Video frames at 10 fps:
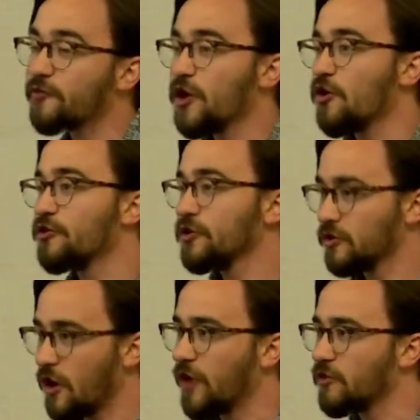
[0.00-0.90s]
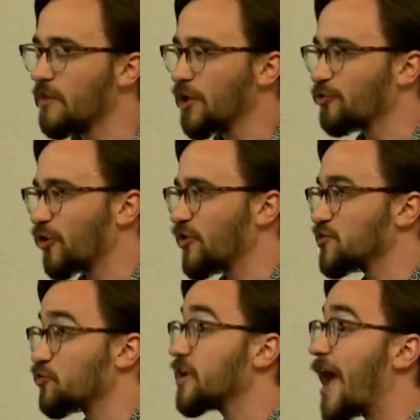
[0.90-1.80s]
code on the main thread
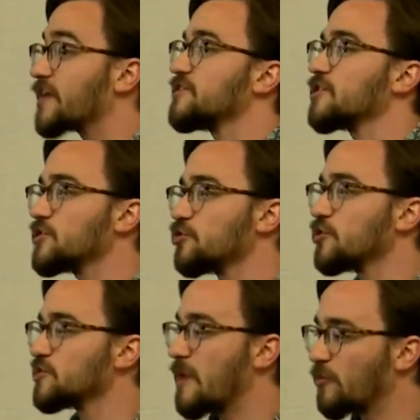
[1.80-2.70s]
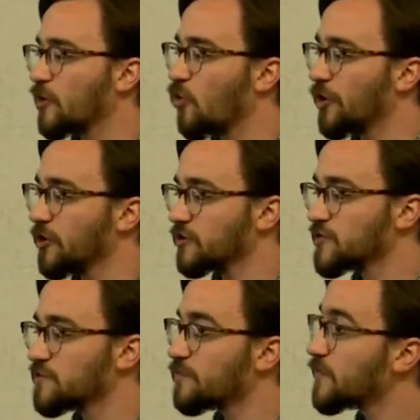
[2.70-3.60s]
that's reacting to these memory warnings,